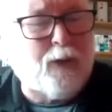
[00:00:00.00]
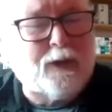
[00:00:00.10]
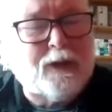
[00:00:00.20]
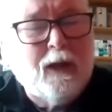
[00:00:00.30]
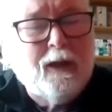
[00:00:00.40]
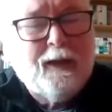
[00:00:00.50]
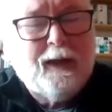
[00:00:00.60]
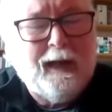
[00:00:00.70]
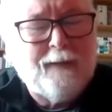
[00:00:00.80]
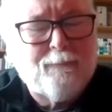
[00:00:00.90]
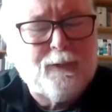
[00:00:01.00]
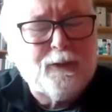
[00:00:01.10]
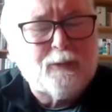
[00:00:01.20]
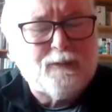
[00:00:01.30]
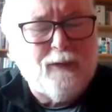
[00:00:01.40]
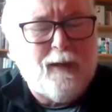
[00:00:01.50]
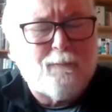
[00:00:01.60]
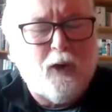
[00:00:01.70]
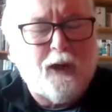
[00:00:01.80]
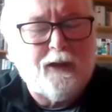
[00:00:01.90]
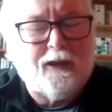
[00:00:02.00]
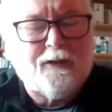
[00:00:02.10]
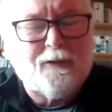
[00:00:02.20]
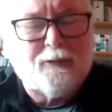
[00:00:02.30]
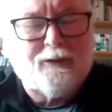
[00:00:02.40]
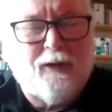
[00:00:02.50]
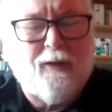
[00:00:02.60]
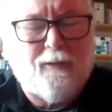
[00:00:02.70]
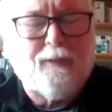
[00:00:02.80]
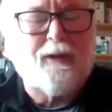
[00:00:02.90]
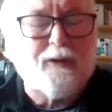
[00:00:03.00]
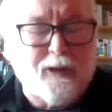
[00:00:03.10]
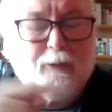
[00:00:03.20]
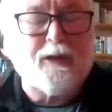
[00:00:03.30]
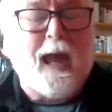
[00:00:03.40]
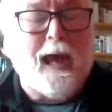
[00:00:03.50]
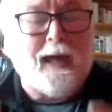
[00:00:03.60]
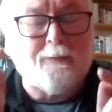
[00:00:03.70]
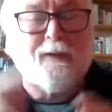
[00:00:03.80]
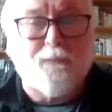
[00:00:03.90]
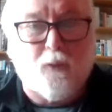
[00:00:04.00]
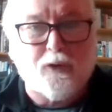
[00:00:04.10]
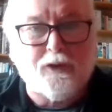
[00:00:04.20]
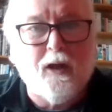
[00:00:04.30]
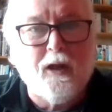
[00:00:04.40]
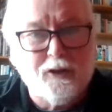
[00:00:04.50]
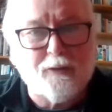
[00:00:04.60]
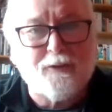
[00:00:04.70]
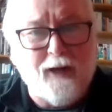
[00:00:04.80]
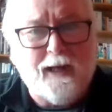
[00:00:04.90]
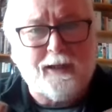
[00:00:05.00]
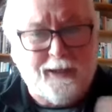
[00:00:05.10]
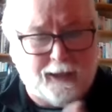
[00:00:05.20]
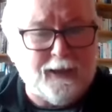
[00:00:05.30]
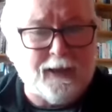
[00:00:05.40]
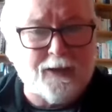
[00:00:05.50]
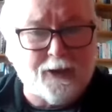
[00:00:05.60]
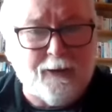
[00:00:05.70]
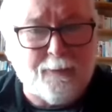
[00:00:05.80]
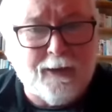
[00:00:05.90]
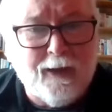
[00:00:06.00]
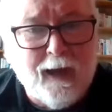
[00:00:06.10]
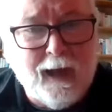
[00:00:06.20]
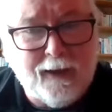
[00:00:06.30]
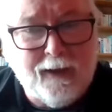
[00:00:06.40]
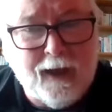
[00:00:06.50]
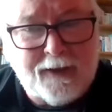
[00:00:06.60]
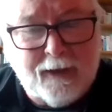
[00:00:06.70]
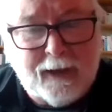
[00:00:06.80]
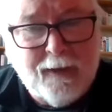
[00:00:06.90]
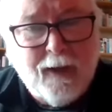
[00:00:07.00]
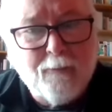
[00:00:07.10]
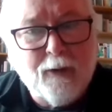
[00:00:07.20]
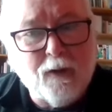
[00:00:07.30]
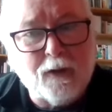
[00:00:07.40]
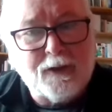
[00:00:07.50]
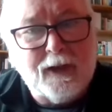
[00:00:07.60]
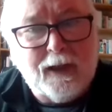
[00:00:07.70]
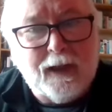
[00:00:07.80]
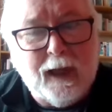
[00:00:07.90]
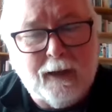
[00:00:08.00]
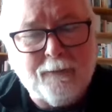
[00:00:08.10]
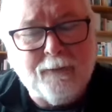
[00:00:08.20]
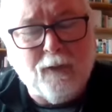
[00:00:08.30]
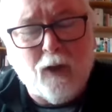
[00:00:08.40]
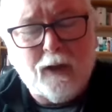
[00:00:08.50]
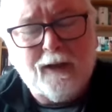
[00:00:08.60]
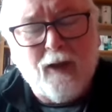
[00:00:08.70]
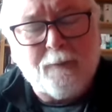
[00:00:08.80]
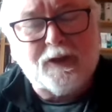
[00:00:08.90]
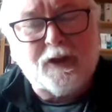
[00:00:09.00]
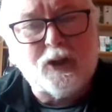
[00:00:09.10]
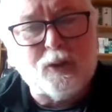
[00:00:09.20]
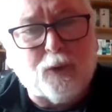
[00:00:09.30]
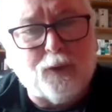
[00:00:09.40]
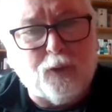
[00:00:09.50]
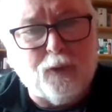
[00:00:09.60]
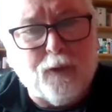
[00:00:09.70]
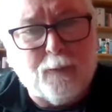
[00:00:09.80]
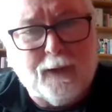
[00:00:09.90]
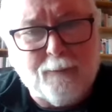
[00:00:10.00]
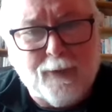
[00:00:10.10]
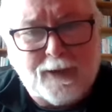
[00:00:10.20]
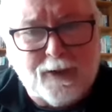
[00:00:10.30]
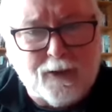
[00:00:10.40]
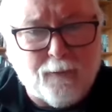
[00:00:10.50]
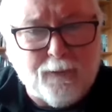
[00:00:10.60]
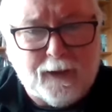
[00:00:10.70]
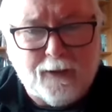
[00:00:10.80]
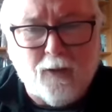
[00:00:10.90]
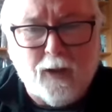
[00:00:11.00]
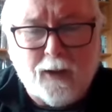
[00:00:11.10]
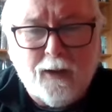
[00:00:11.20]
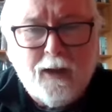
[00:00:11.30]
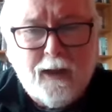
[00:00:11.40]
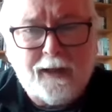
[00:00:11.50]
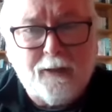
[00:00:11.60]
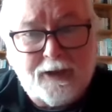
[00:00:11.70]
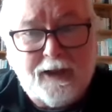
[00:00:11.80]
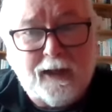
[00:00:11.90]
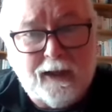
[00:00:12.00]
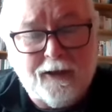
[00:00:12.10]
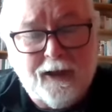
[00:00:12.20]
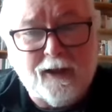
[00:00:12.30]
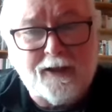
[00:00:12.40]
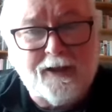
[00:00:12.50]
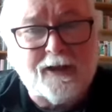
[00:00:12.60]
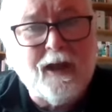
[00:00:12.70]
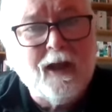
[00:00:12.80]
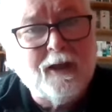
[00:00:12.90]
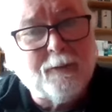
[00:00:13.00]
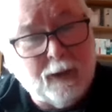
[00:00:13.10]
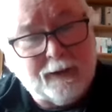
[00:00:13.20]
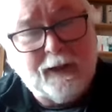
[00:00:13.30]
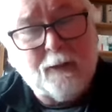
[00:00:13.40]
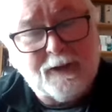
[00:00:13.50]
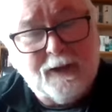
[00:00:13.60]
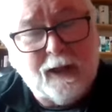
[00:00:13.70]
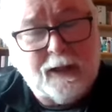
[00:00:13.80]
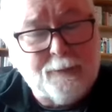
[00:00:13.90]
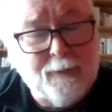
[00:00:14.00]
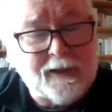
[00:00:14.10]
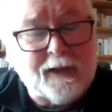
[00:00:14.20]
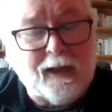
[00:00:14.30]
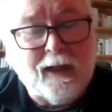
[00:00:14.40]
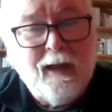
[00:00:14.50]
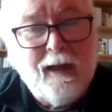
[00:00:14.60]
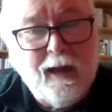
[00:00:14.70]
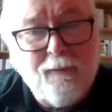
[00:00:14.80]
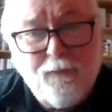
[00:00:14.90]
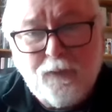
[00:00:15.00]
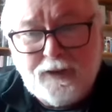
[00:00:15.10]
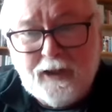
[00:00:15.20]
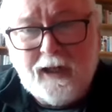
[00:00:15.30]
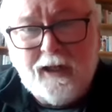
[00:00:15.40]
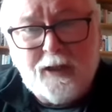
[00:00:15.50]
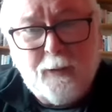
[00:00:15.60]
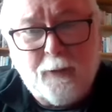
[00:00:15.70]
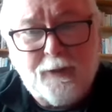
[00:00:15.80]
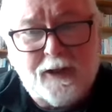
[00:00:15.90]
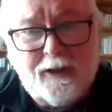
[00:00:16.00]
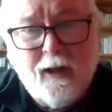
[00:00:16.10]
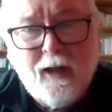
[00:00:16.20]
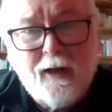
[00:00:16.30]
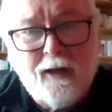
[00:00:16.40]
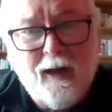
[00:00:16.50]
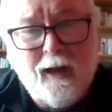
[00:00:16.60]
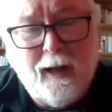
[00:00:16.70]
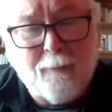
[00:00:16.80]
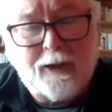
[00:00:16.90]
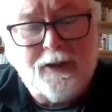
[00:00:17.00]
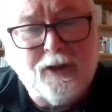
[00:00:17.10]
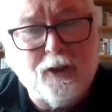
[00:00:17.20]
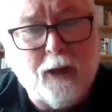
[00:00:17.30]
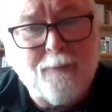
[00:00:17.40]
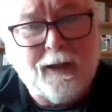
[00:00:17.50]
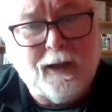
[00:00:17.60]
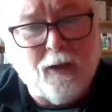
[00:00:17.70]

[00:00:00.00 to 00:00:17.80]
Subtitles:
other words, she was avoiding it. She had to be forced. She was dragged kicking and screaming and yesterday because all the oppositions withdrew from the business of the Doyle, and they were saying they're taking it serious. What they were saying is basically, if she gets away with this, that a minister not being